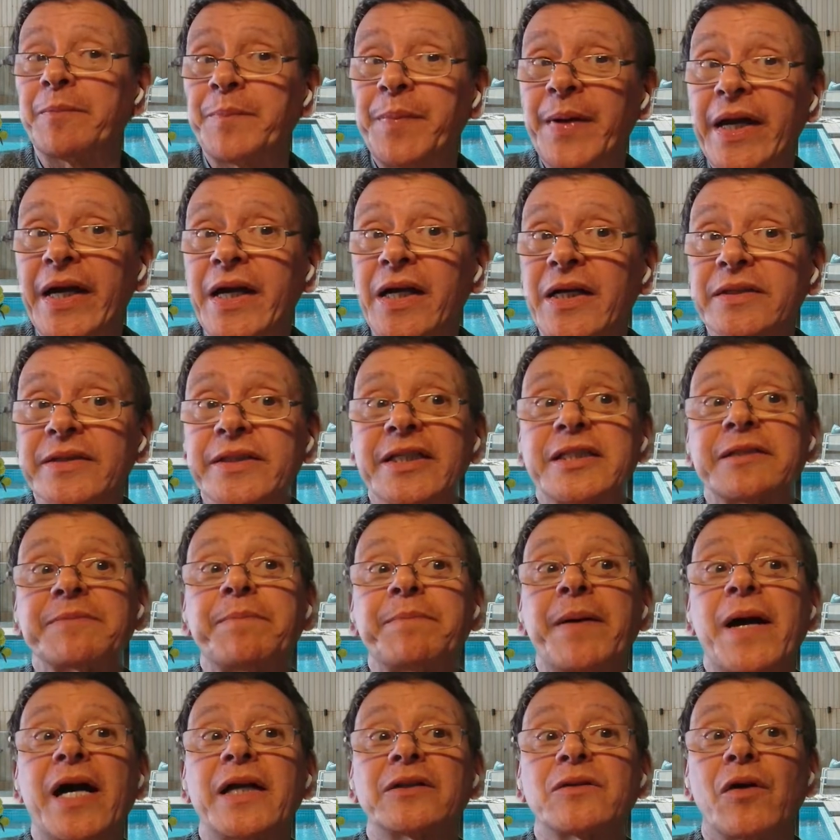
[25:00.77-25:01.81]
prepared as
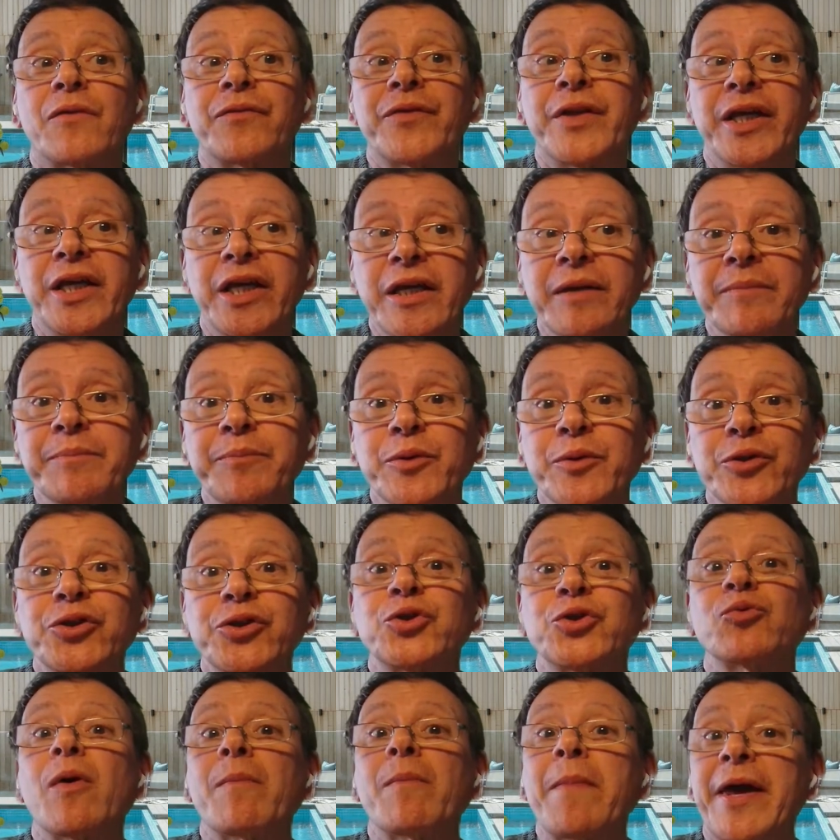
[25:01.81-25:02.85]
part of the inputs
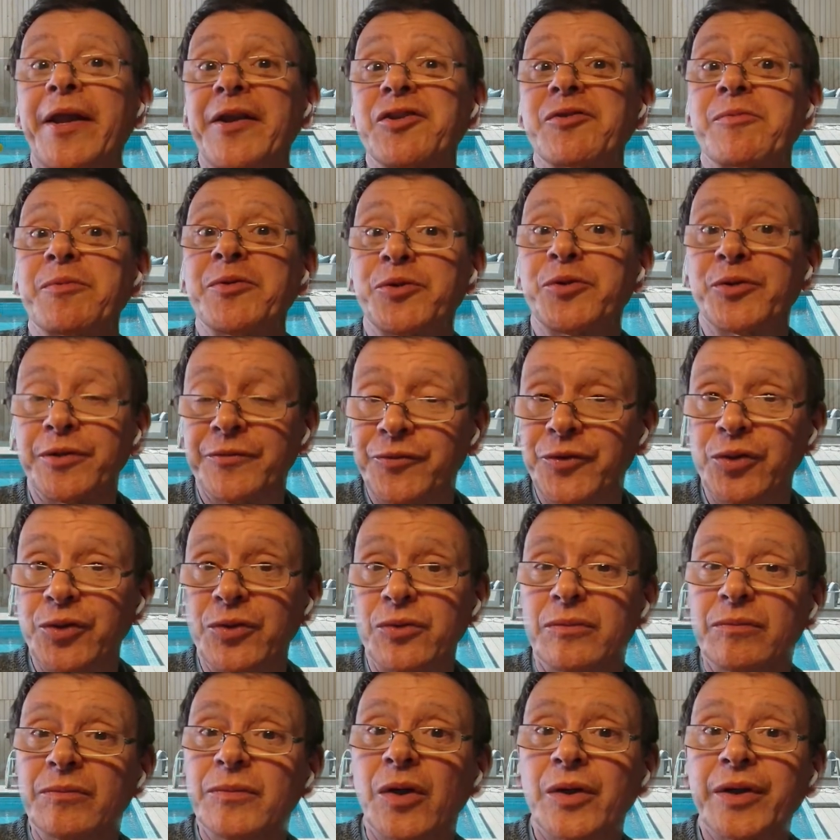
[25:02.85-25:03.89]
to a management review,
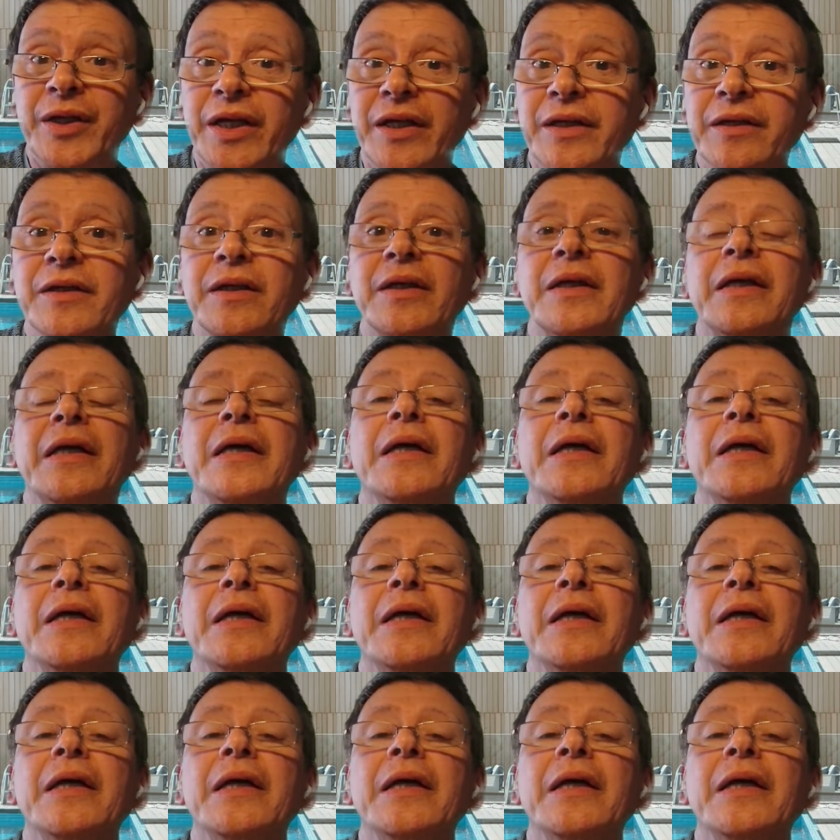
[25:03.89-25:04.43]
okay?